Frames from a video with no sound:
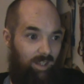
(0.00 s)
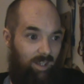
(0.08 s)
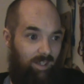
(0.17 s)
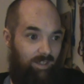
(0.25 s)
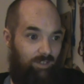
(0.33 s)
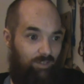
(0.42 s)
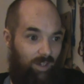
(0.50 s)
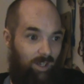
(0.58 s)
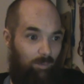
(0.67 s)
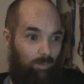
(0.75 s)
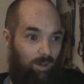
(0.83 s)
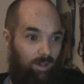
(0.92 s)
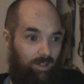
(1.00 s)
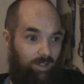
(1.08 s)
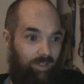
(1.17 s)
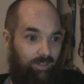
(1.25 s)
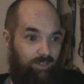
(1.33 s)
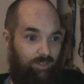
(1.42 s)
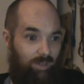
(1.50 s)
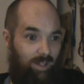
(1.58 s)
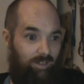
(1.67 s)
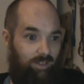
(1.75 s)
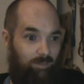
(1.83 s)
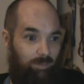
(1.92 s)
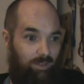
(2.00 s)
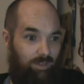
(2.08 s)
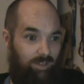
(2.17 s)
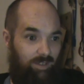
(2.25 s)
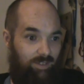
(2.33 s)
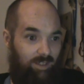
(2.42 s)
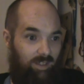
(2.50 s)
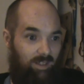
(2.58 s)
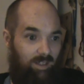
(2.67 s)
and groundwater in the surrounding communities.